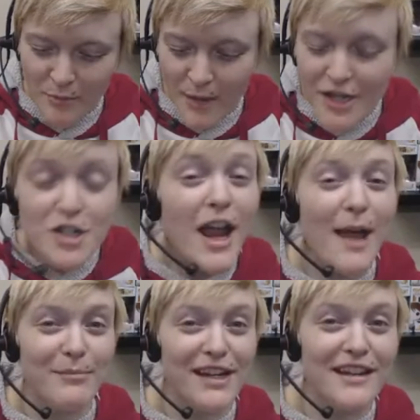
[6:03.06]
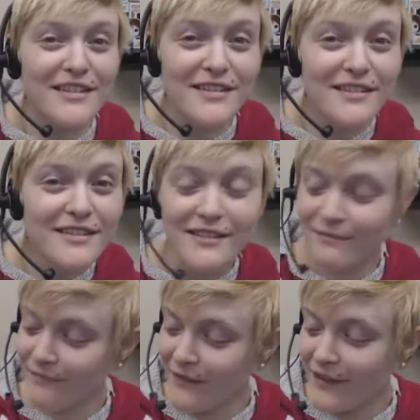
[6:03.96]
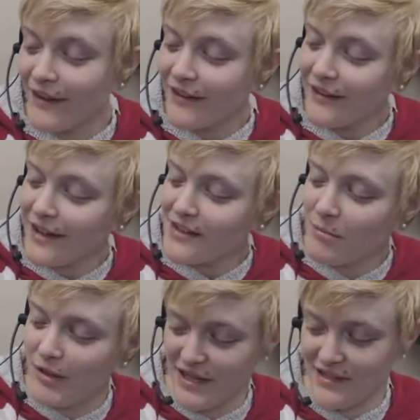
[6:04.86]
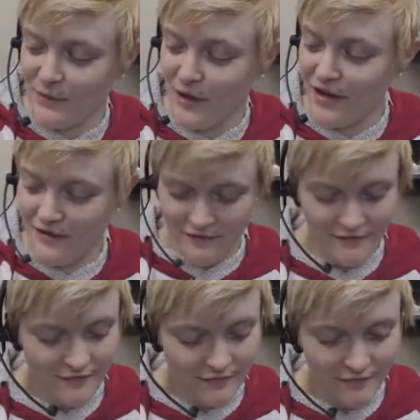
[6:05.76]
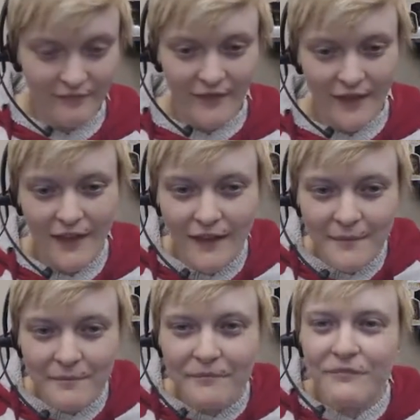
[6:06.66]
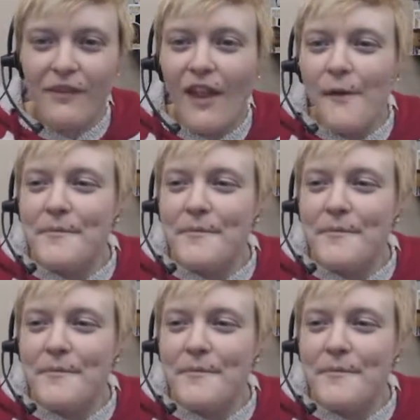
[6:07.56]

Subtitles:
you much happiness. That's a pleasant one.